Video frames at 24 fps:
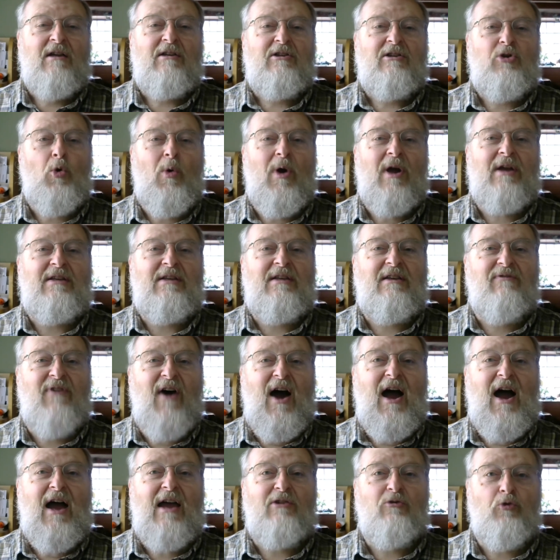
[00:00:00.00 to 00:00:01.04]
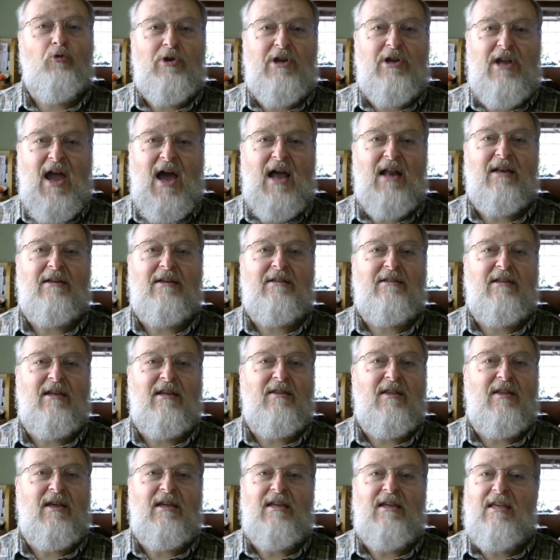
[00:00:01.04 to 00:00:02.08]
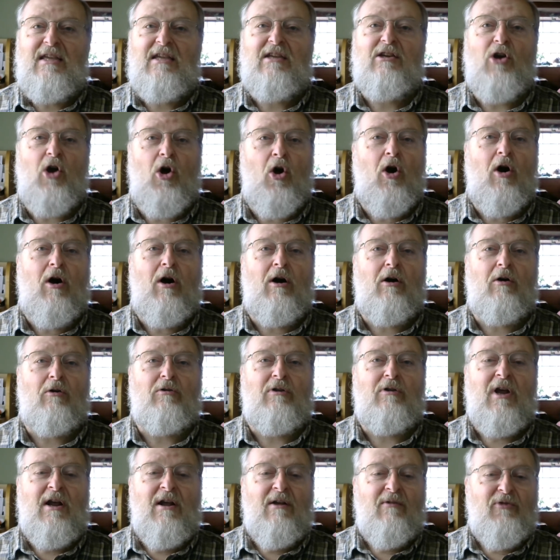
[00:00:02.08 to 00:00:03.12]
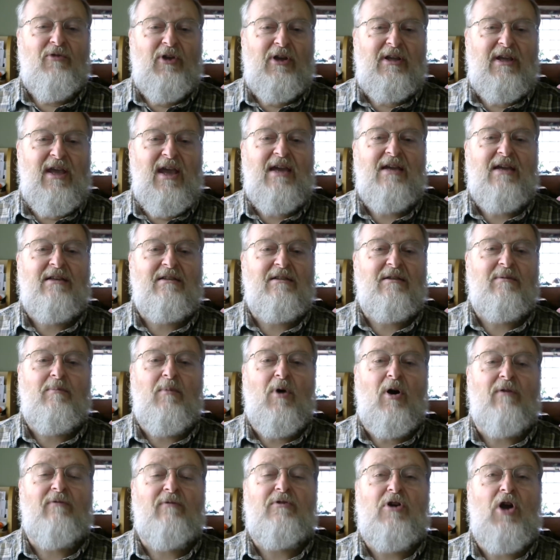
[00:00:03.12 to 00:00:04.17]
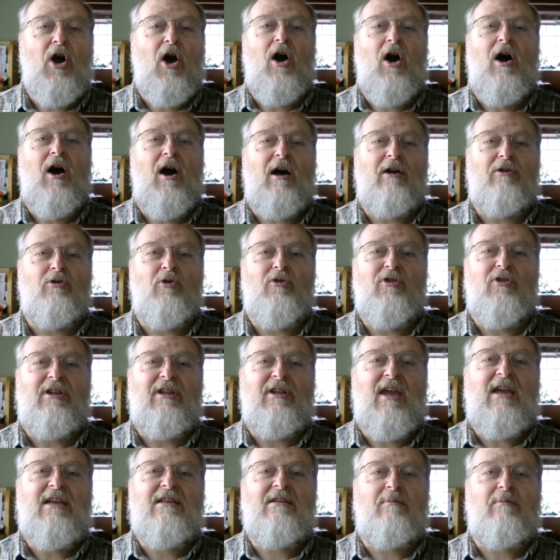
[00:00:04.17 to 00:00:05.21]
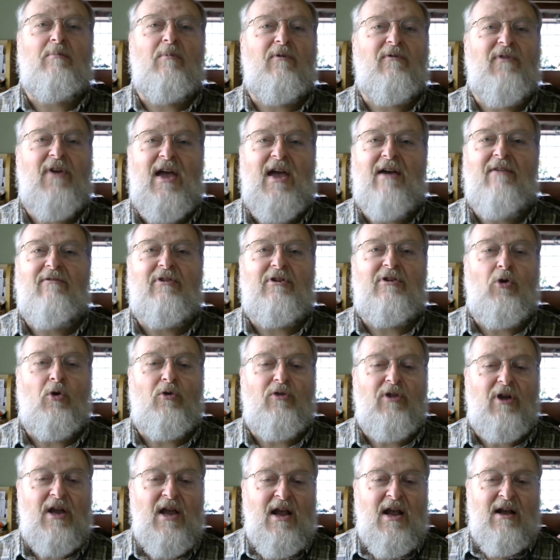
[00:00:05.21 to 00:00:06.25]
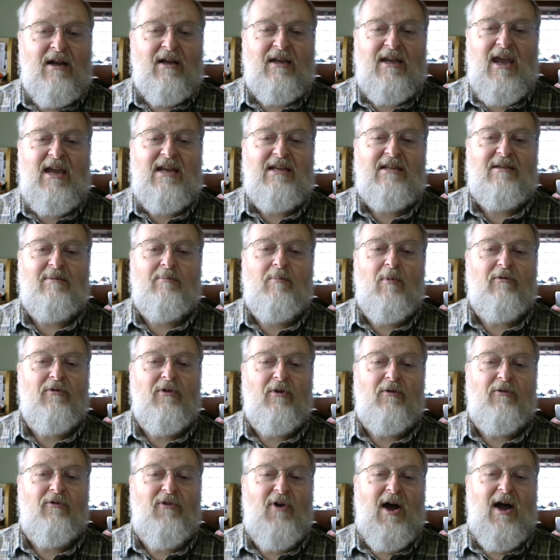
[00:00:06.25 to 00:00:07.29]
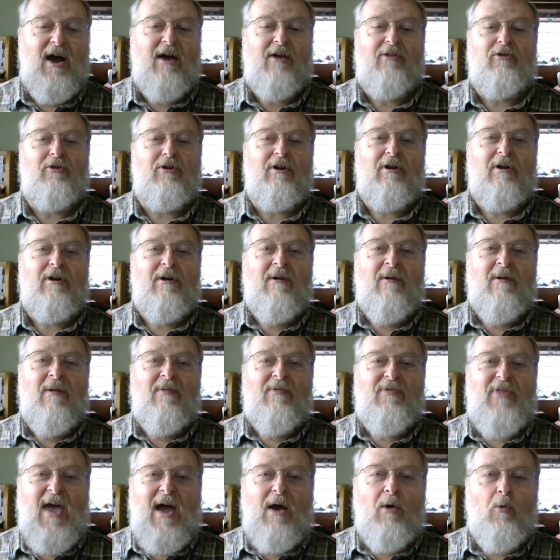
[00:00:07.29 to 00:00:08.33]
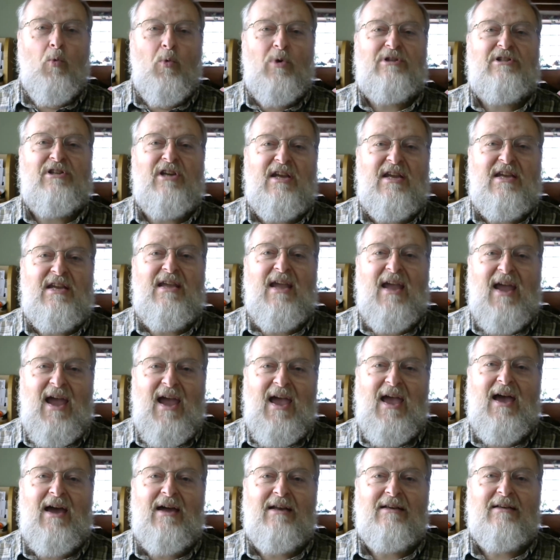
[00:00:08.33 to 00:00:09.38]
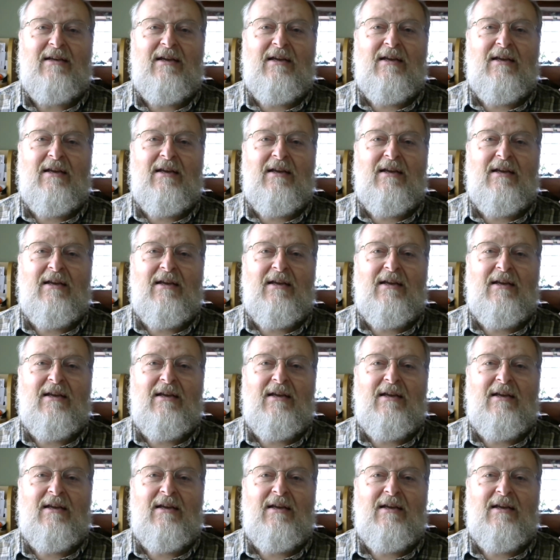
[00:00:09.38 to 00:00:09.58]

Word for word: to a divine reality that he called the kingdom of God or the kingdom of heaven or the kingdom of the Father, that which he had